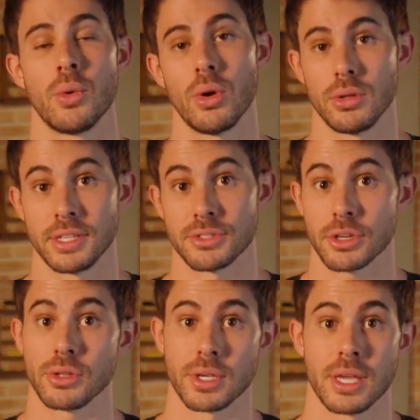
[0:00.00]
Well, let's
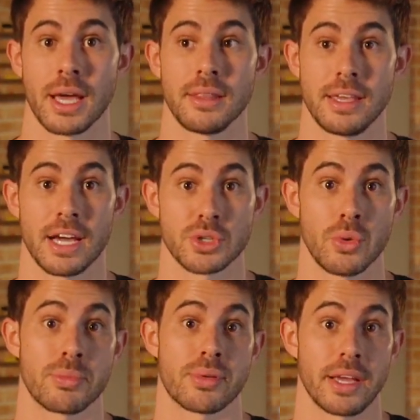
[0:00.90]
start looking at the
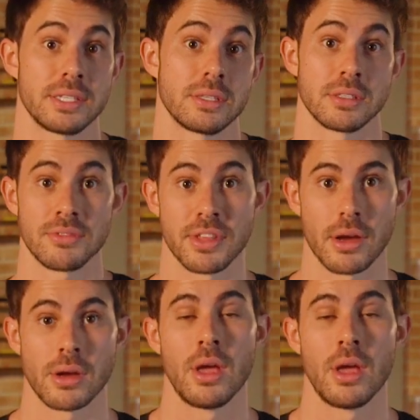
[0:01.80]
actual price to live there.